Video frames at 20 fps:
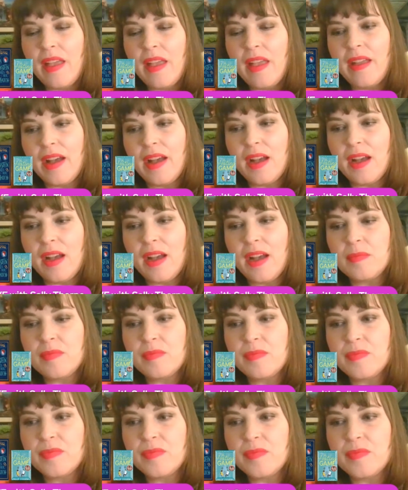
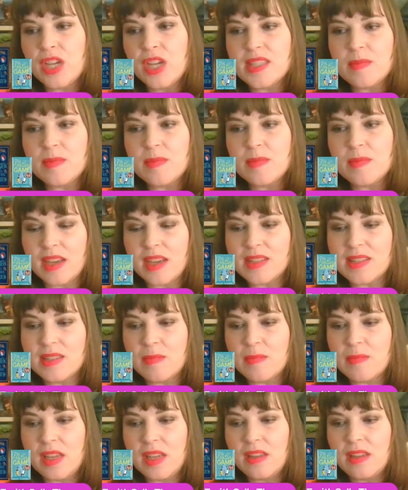Jasmine's asked
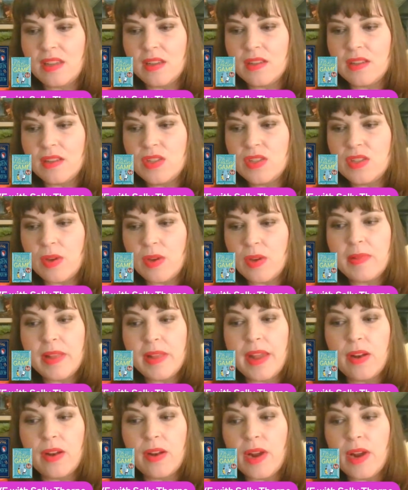me, do I plan on
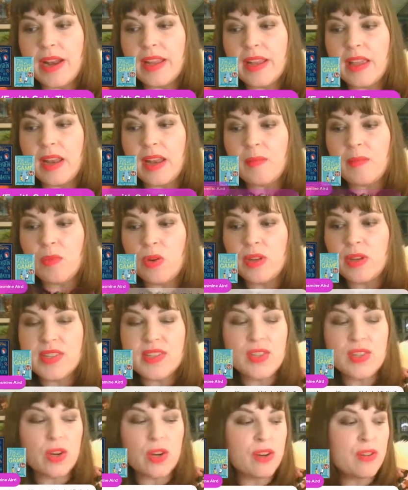writing any more
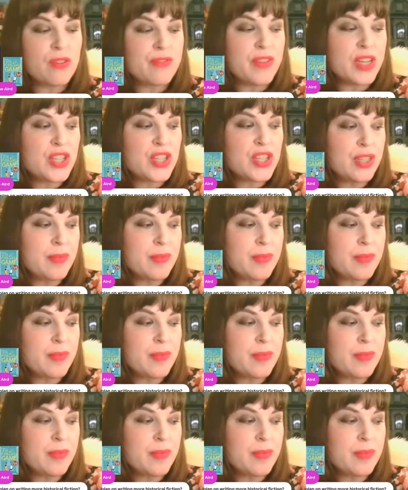historical fiction?